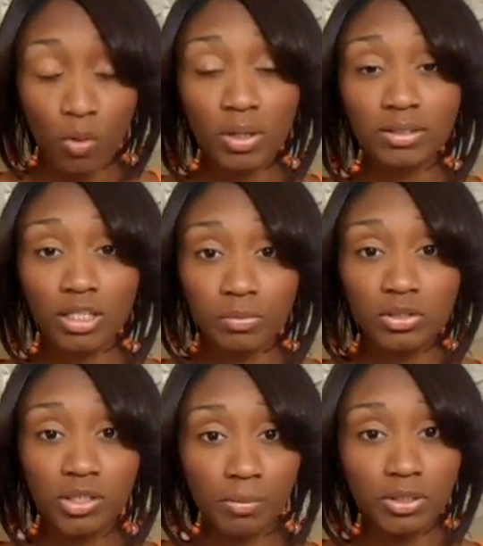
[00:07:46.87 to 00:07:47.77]
on
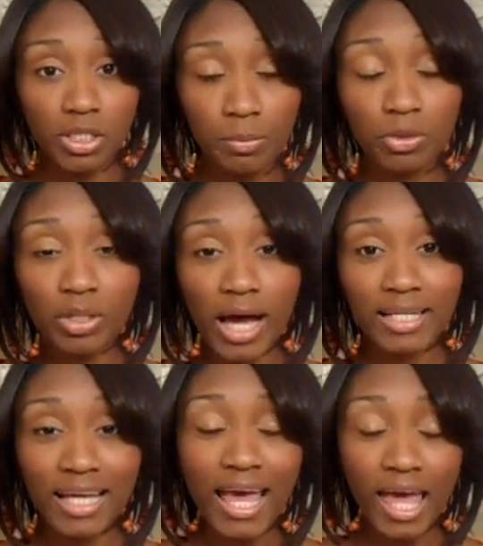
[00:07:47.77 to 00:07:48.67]

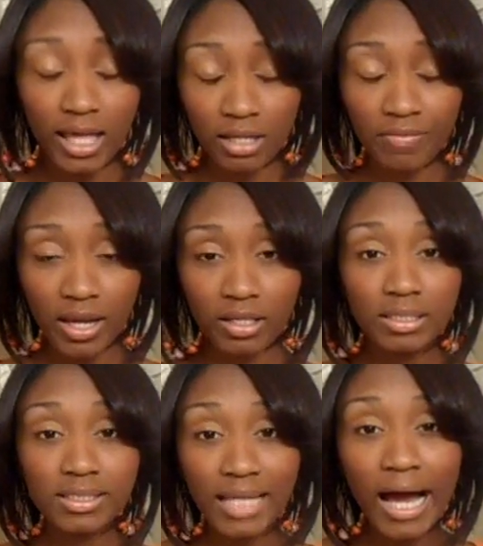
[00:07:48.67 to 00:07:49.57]

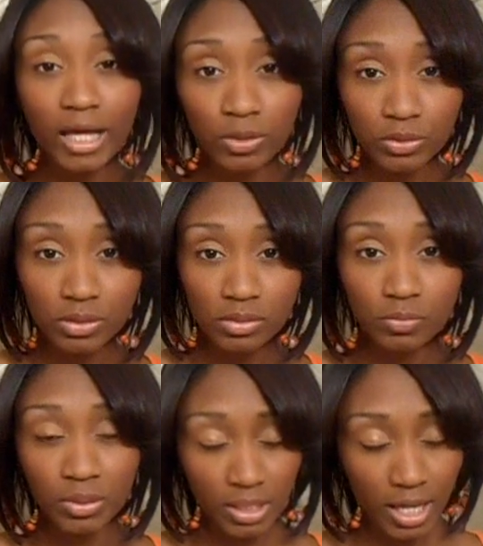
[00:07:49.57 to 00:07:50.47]

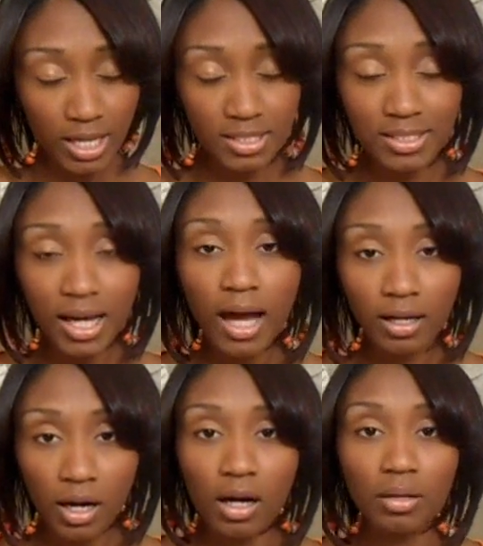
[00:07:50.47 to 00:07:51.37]

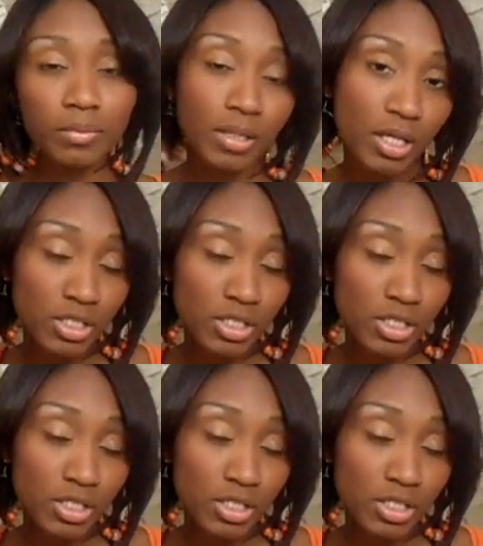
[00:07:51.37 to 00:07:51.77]
www.elevatestyles.com.